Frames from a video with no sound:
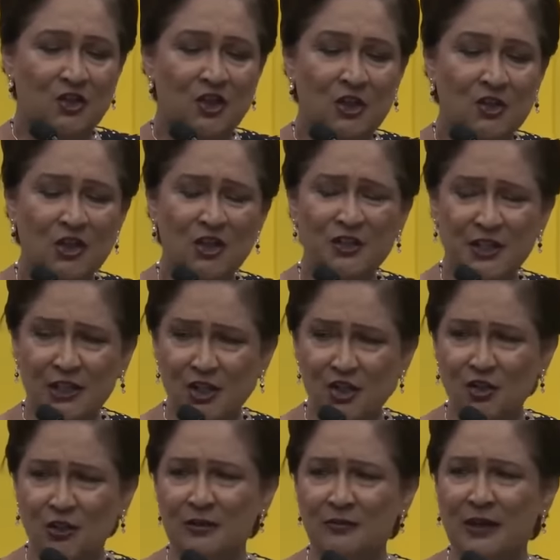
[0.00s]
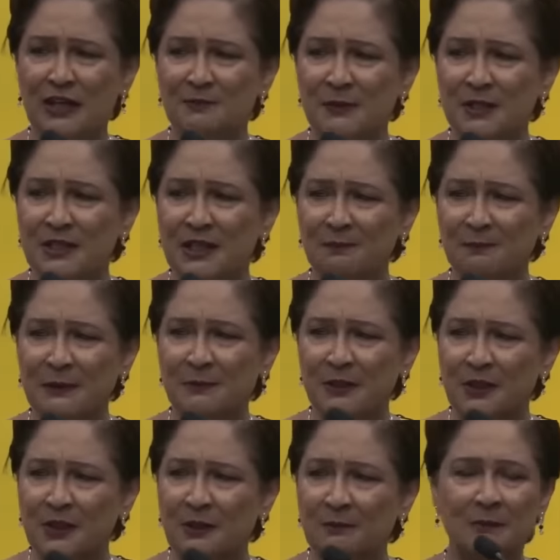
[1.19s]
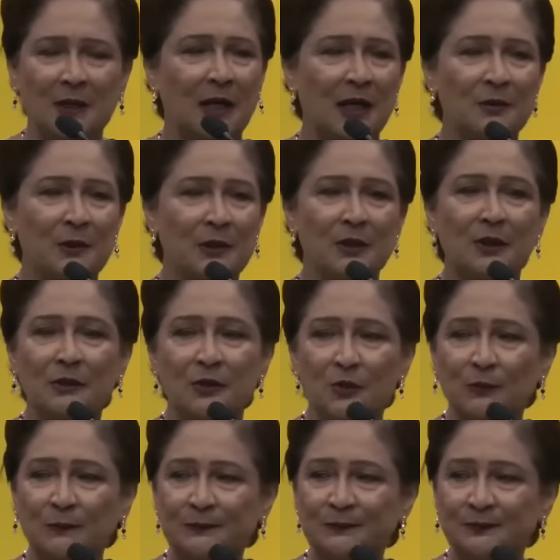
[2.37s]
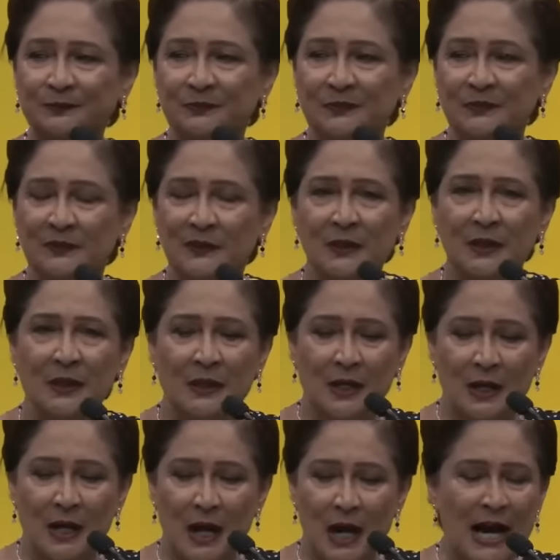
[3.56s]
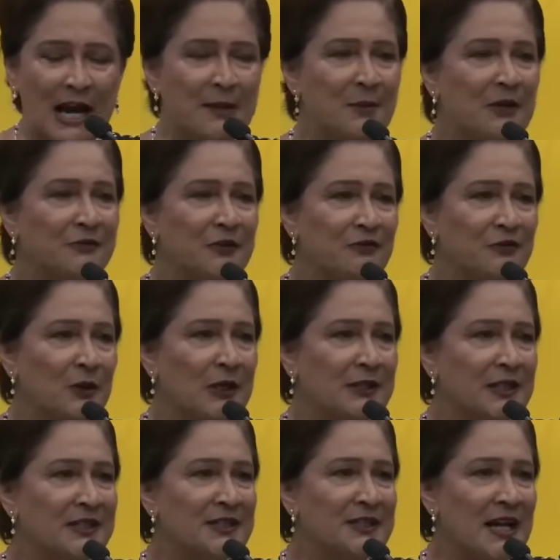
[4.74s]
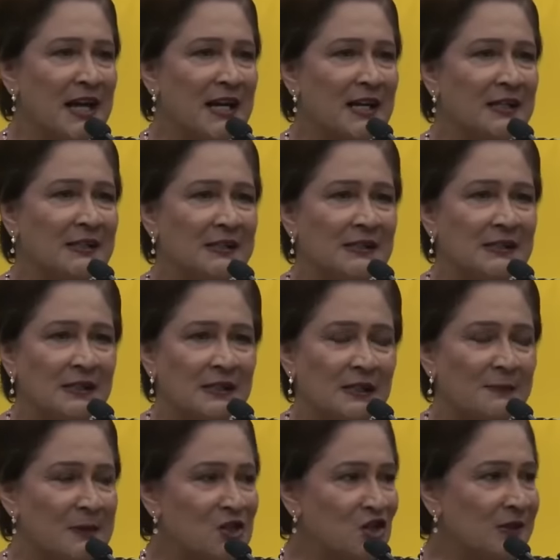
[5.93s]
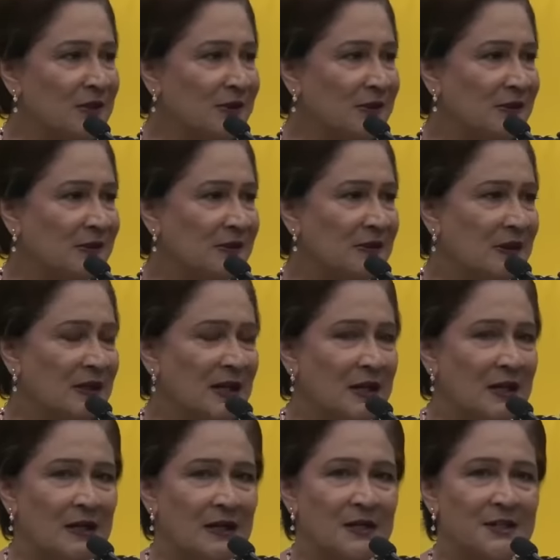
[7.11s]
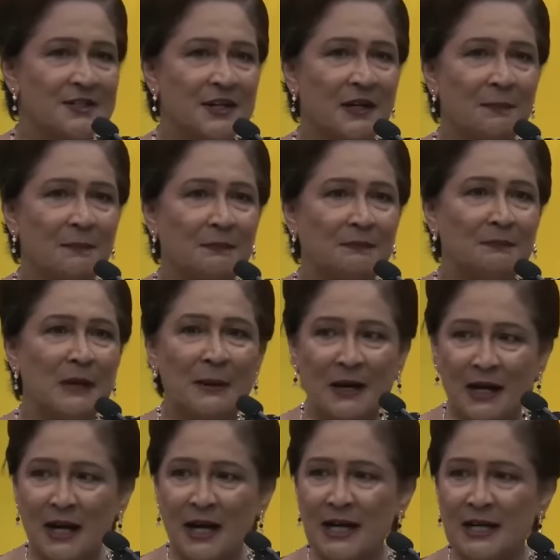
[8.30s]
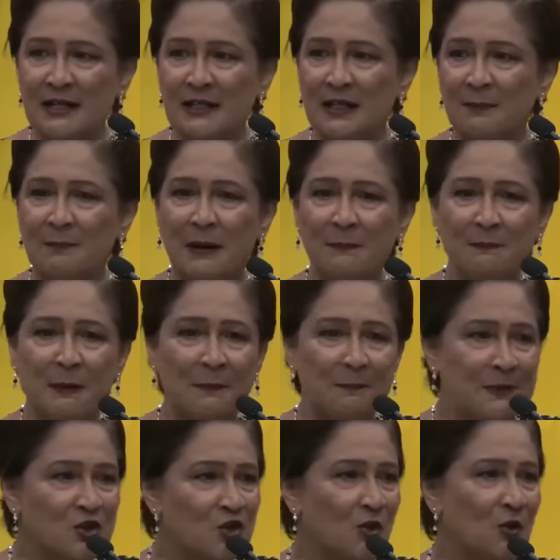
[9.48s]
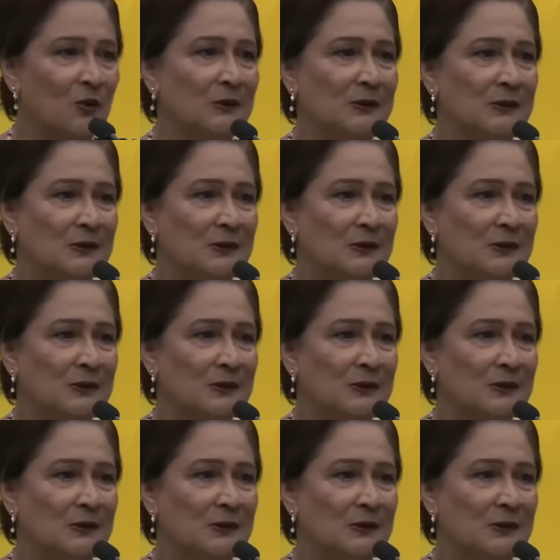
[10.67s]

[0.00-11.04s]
JJ, you said you should invite me to get people to come. I will not go. I am of the view that entire commission is a mama guy, a papi show,